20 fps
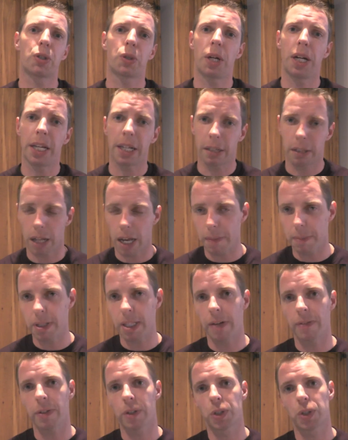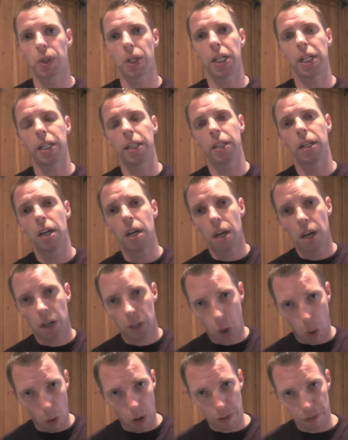training, climbing level training,
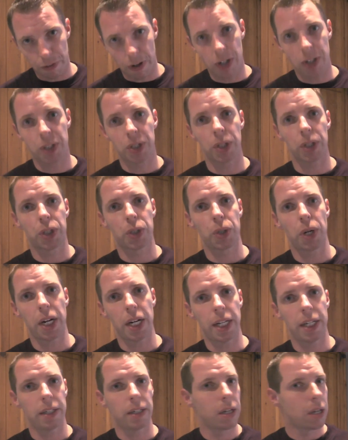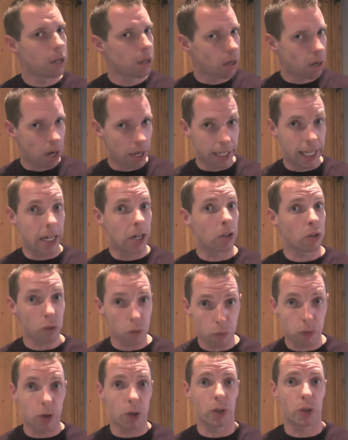core and functional training,
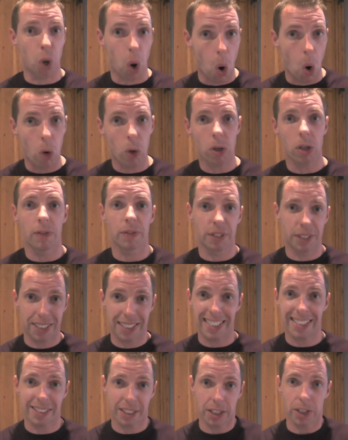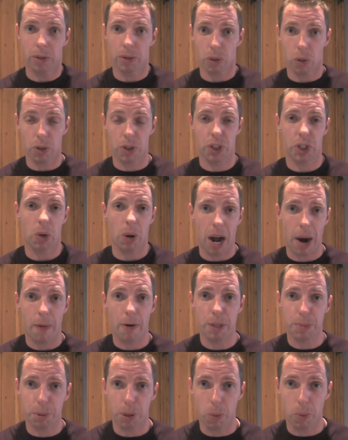again, for a total of 6 or so
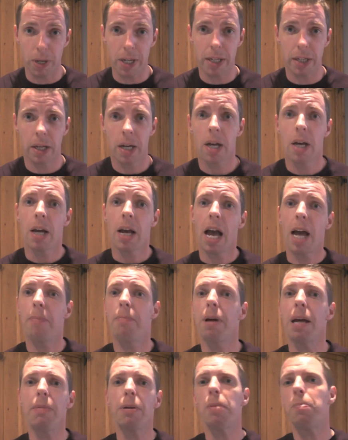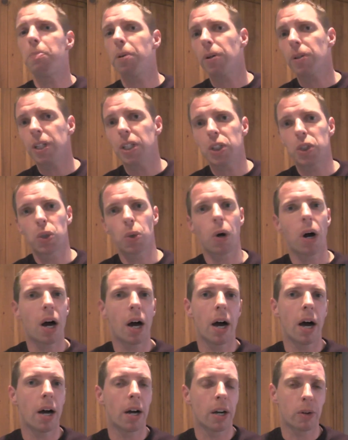hours per week, and maybe building to
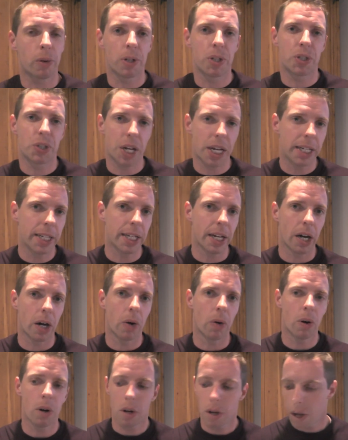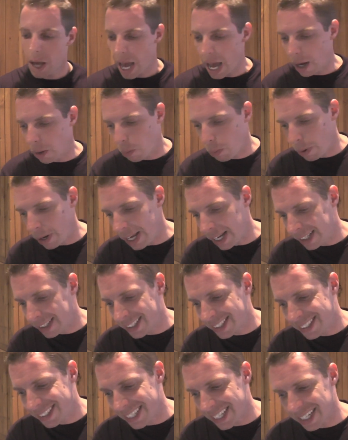a crescendo at week
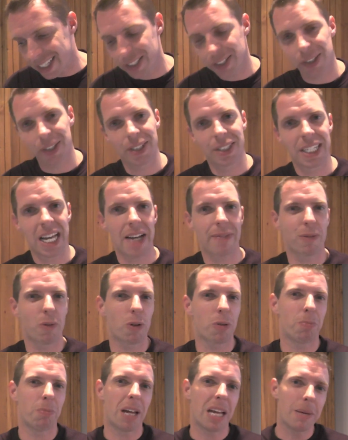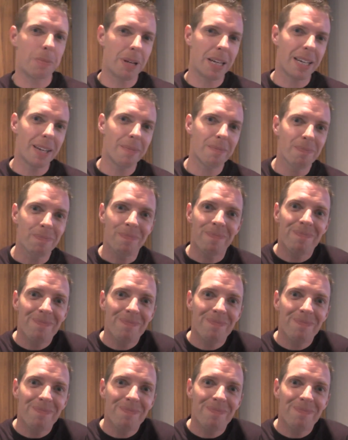6 or 7 with maybe